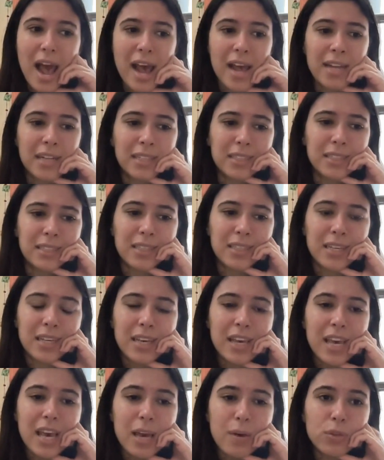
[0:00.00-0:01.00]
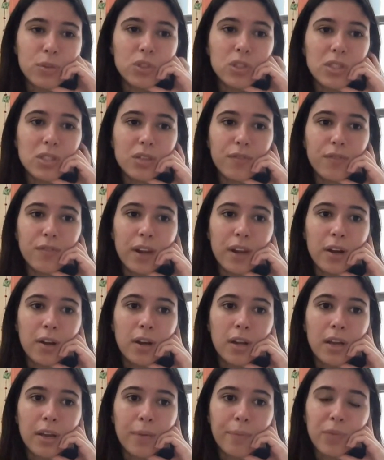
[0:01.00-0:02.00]
and it was just
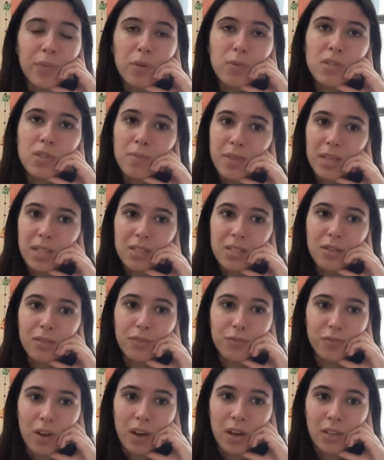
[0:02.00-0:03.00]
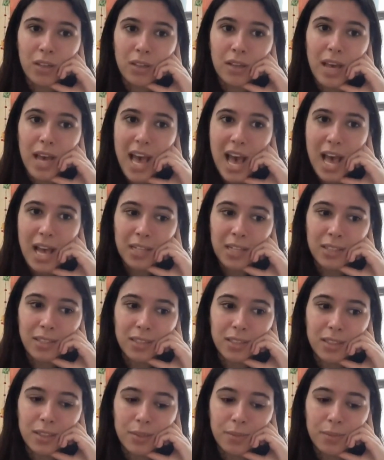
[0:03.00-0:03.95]
it was a mix of fun and